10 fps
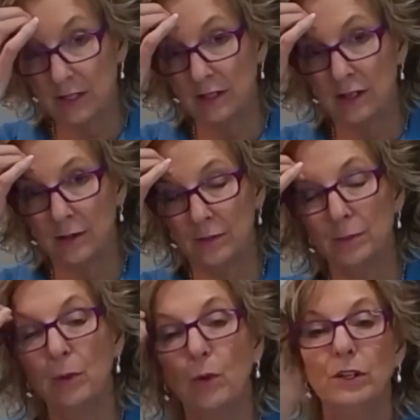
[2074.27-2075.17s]
you know,
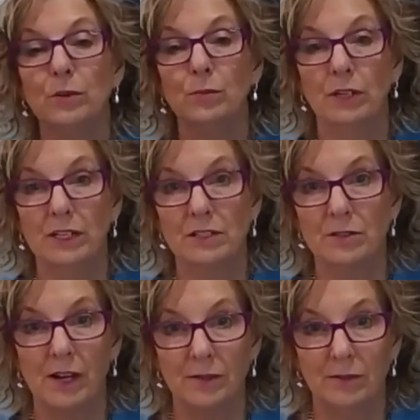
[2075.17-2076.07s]
the more you
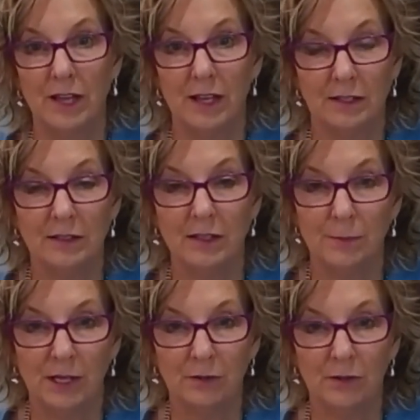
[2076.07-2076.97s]
reiterate that, the
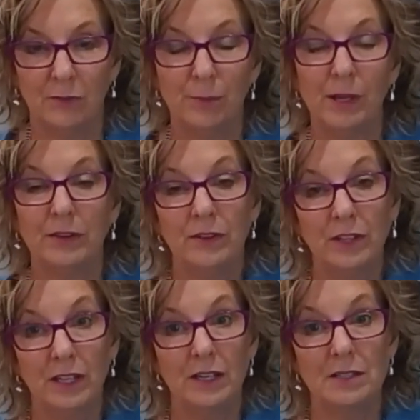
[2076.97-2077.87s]
better off. But the
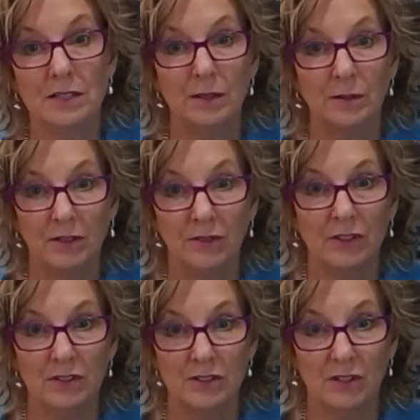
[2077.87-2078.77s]
thing is, you've
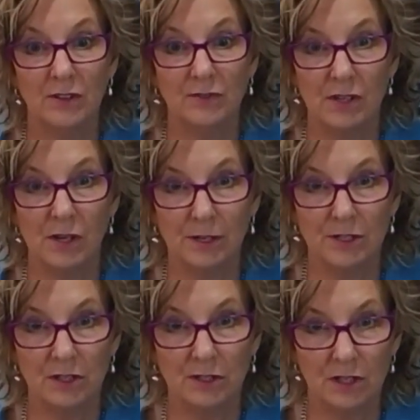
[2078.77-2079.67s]
conserved so
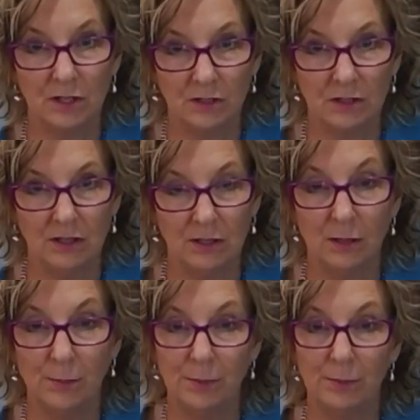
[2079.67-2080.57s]
much of the tooth
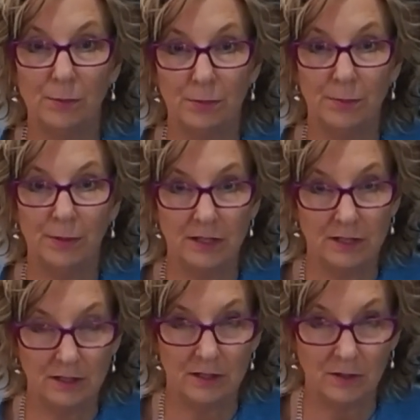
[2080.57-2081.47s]
that people are prepared
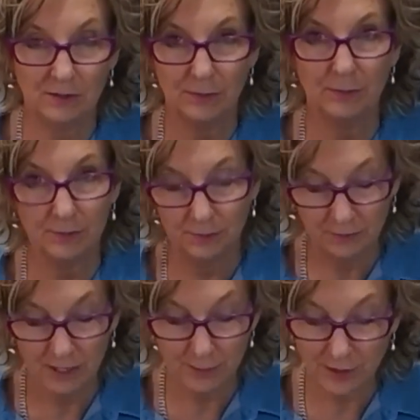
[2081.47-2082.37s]
to sort of
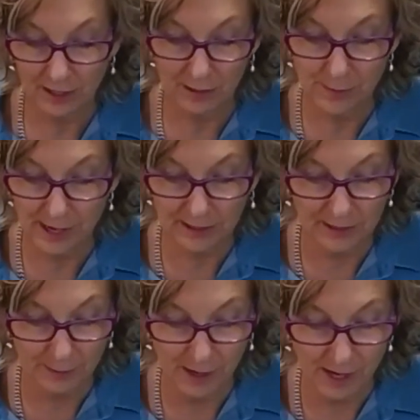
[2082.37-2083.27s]
keep that in the back of
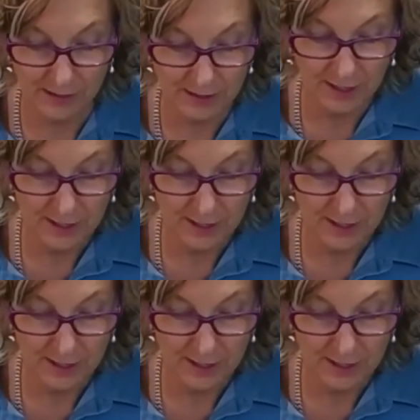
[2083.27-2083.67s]
their mind.